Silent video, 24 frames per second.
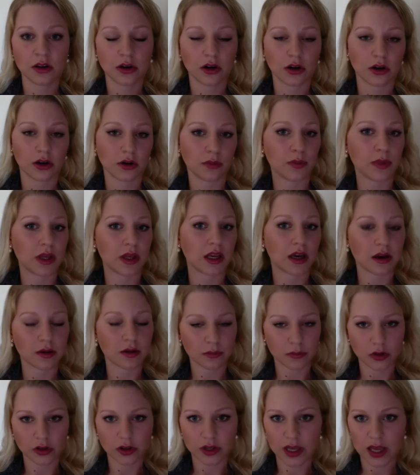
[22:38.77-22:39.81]
her become
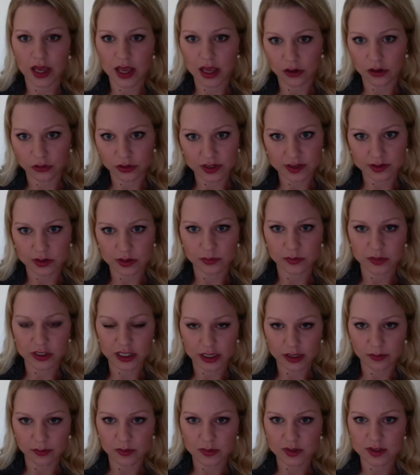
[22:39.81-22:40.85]
really angry
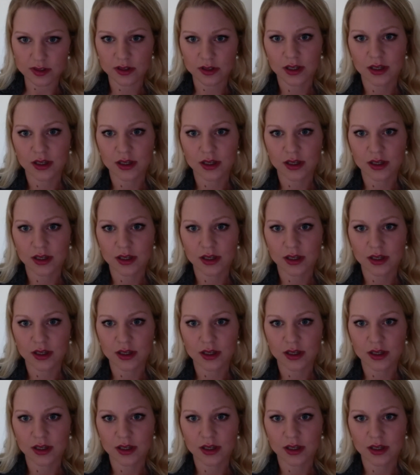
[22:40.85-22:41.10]
sometimes.